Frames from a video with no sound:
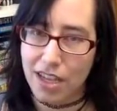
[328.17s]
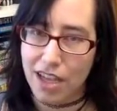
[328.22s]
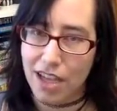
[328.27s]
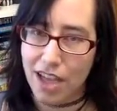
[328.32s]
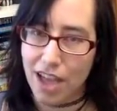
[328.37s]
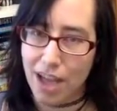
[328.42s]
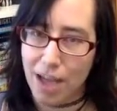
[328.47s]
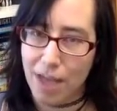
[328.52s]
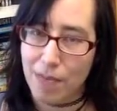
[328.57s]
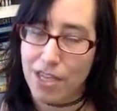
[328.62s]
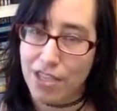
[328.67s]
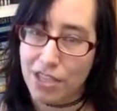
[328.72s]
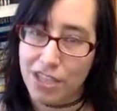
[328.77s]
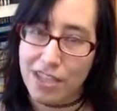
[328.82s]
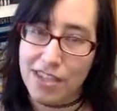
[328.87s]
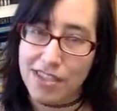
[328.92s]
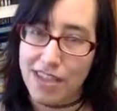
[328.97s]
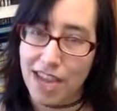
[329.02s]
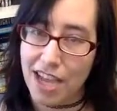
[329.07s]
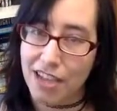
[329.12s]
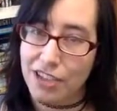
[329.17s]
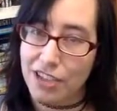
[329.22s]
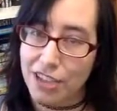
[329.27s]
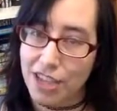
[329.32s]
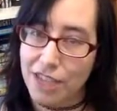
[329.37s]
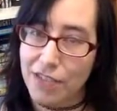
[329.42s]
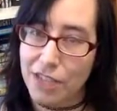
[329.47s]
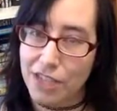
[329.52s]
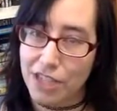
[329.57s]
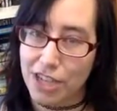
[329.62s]
because um, she doesn't actually
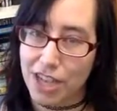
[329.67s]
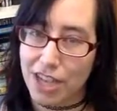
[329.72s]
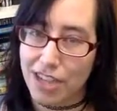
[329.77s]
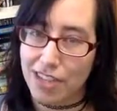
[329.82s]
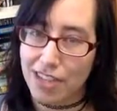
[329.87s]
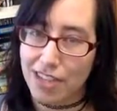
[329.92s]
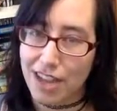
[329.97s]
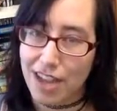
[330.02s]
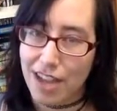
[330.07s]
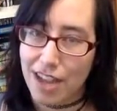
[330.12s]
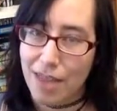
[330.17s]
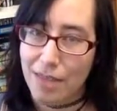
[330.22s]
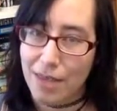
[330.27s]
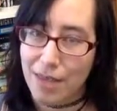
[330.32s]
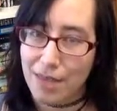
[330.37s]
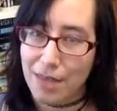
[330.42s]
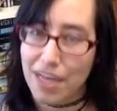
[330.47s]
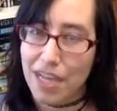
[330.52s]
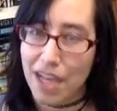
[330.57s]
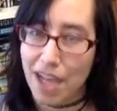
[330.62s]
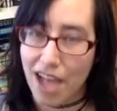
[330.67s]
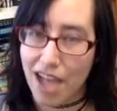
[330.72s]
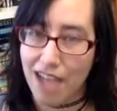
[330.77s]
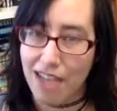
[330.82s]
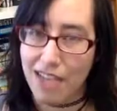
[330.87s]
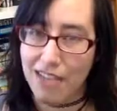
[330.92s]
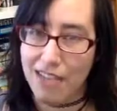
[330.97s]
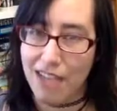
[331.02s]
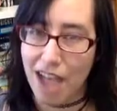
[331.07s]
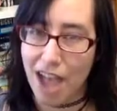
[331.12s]
give a shit but
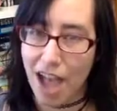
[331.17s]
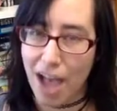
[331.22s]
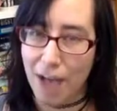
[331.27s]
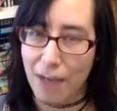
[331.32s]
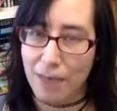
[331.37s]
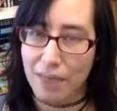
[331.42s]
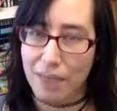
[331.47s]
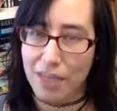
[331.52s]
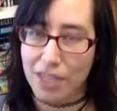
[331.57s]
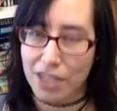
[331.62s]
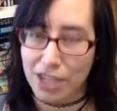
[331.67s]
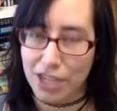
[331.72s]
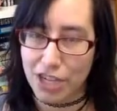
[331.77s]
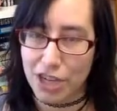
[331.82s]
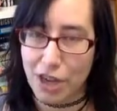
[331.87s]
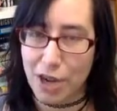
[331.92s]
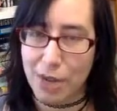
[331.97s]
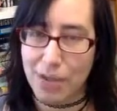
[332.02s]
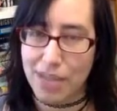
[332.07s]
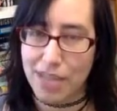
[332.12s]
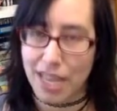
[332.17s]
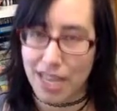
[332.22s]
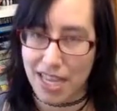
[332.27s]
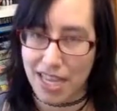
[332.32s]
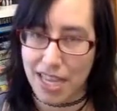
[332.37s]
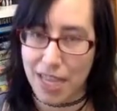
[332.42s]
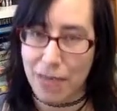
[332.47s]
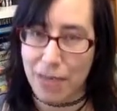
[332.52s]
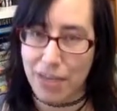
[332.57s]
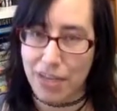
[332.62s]
because um, she knows that
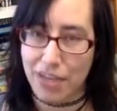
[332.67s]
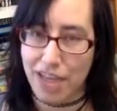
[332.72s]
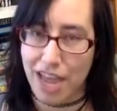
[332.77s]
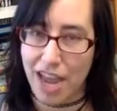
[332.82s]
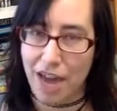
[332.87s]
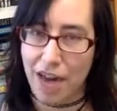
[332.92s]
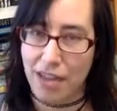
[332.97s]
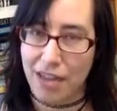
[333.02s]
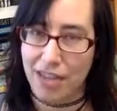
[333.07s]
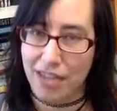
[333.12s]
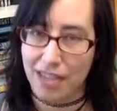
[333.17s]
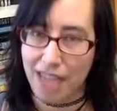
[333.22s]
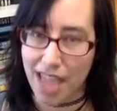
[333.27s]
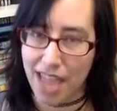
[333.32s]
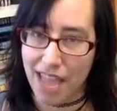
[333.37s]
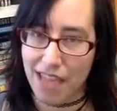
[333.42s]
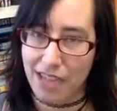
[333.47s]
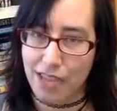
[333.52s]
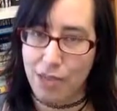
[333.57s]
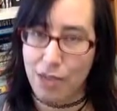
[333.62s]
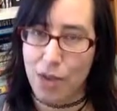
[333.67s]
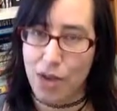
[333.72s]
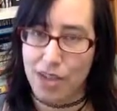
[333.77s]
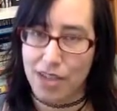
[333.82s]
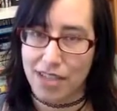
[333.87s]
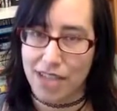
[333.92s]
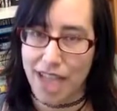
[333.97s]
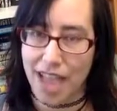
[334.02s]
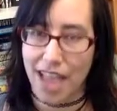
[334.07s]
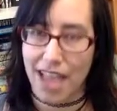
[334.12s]
he will inherit the land one
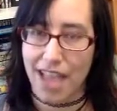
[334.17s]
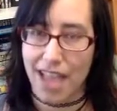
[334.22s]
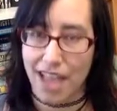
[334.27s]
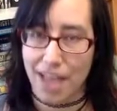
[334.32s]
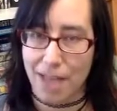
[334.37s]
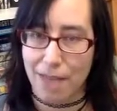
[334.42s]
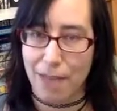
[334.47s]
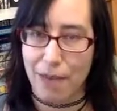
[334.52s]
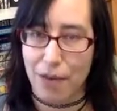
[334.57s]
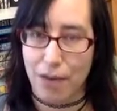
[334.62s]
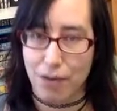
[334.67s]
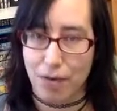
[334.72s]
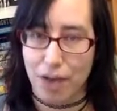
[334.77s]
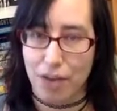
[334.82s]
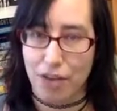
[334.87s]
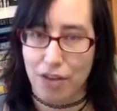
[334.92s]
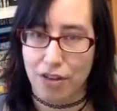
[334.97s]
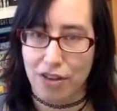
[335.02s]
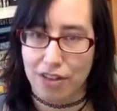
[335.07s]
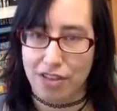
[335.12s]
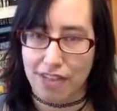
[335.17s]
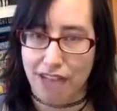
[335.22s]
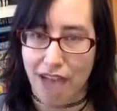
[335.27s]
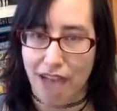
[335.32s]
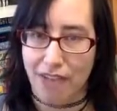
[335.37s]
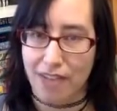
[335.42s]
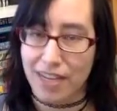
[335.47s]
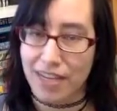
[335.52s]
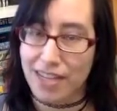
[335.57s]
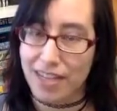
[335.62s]
day if her brother doesn't have
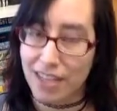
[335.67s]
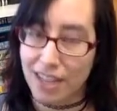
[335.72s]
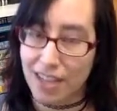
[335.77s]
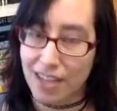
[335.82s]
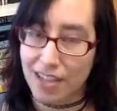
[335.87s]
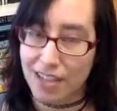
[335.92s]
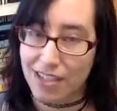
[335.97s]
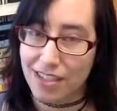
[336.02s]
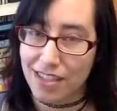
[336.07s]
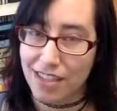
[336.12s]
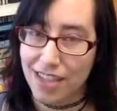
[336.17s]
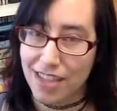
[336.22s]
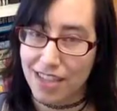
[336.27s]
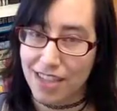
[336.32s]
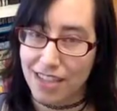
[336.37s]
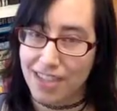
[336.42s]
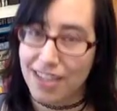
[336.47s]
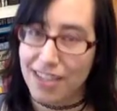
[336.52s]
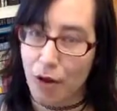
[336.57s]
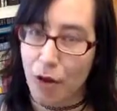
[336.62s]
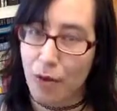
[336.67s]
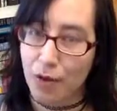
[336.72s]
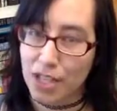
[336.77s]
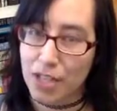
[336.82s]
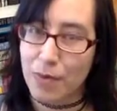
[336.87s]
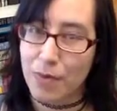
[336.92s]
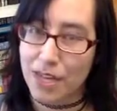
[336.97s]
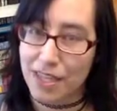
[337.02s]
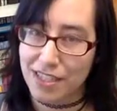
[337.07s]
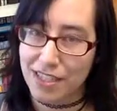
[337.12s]
any sons that's the only
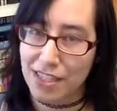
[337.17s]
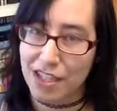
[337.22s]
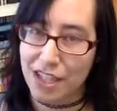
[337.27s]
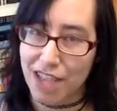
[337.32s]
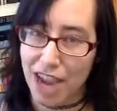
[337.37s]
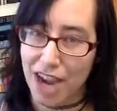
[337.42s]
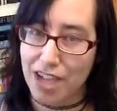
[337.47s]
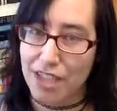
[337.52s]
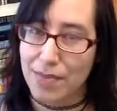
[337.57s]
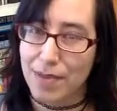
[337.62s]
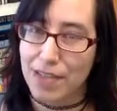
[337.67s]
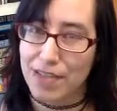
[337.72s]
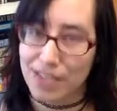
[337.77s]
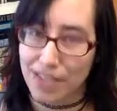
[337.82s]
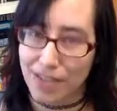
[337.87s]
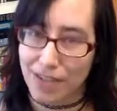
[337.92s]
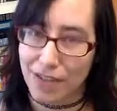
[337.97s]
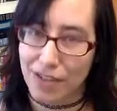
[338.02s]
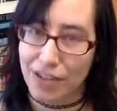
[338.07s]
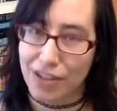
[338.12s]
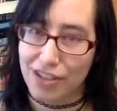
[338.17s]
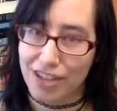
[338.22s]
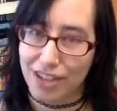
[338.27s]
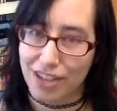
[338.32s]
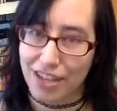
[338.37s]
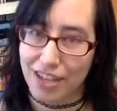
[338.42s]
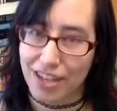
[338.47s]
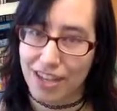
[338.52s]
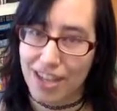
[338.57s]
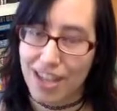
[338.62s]
reason she cares about saving her
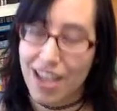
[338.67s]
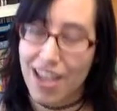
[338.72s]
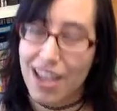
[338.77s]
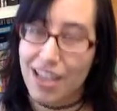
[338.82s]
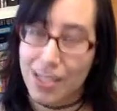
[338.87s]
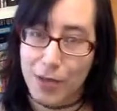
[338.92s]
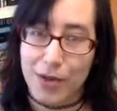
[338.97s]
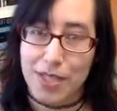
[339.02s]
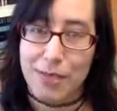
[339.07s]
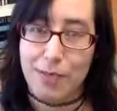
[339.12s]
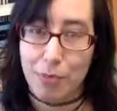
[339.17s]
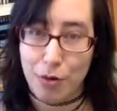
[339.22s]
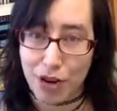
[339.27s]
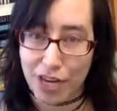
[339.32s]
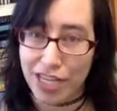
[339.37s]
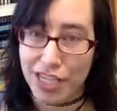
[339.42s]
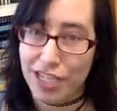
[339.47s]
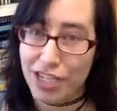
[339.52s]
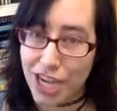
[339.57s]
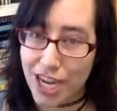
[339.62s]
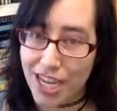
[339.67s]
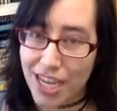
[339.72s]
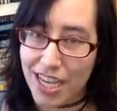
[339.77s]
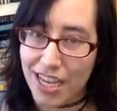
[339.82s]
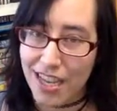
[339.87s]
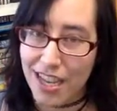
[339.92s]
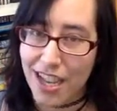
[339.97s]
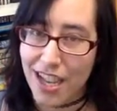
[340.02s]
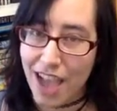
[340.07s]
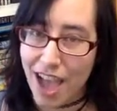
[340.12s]
son so it's pretty shitty
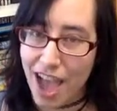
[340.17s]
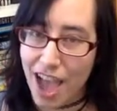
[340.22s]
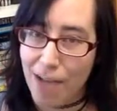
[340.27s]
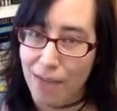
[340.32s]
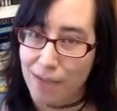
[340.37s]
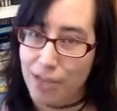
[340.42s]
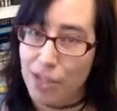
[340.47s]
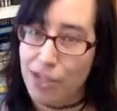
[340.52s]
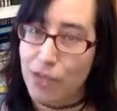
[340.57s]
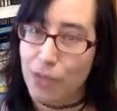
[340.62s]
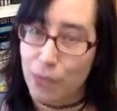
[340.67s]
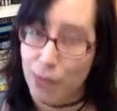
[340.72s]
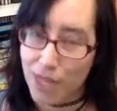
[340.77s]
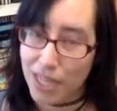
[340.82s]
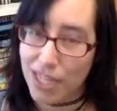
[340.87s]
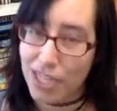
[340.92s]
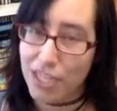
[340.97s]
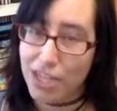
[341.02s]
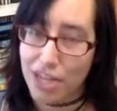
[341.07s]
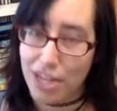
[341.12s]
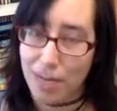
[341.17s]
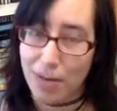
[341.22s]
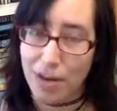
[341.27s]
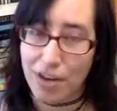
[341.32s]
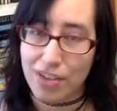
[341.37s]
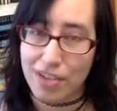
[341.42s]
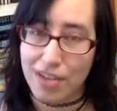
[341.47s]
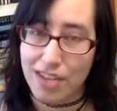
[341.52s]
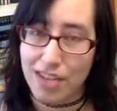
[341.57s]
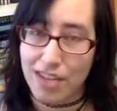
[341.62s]
um, she's a really shitty
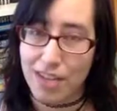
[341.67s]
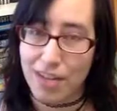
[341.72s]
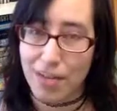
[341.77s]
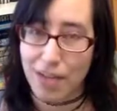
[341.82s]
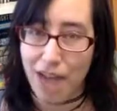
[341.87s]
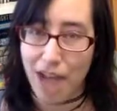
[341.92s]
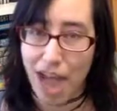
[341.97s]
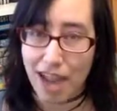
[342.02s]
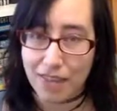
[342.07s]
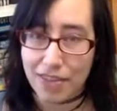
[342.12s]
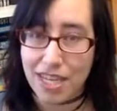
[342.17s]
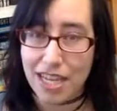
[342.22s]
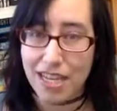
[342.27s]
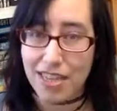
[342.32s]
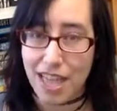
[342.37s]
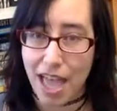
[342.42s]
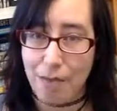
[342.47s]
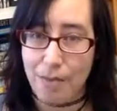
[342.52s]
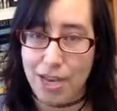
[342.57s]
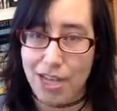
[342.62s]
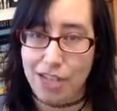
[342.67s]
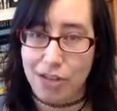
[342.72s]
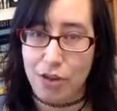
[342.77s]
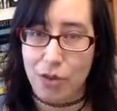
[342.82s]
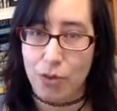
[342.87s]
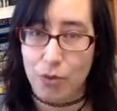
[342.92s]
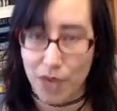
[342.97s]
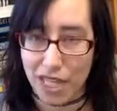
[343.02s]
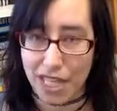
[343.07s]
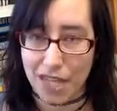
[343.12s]
person but i think that makes her
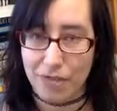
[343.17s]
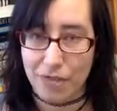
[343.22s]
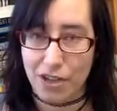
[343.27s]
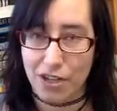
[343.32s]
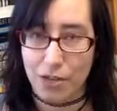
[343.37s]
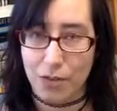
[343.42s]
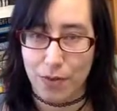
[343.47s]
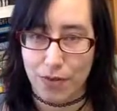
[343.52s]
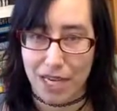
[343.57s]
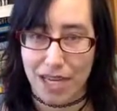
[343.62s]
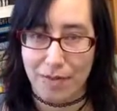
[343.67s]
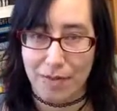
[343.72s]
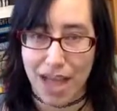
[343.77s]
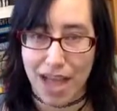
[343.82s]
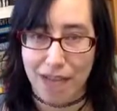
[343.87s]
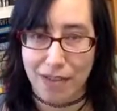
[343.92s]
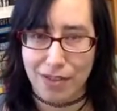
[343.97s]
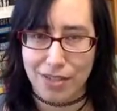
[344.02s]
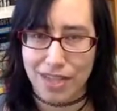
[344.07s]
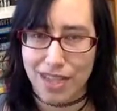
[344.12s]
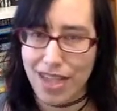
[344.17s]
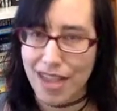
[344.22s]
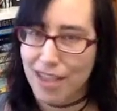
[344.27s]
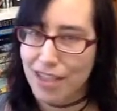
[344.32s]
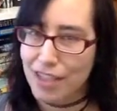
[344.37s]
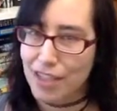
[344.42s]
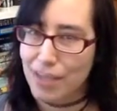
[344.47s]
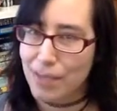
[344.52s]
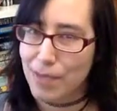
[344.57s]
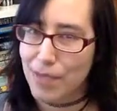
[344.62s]
really fun to read about
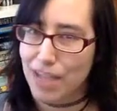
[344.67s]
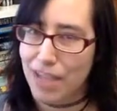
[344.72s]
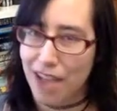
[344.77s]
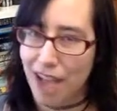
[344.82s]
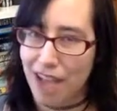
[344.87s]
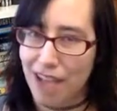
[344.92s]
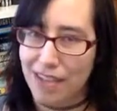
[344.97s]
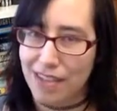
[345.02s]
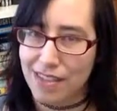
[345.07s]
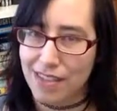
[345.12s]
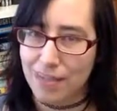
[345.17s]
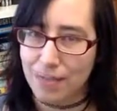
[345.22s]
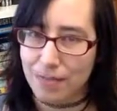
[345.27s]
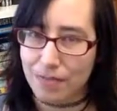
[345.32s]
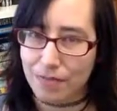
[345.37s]
just because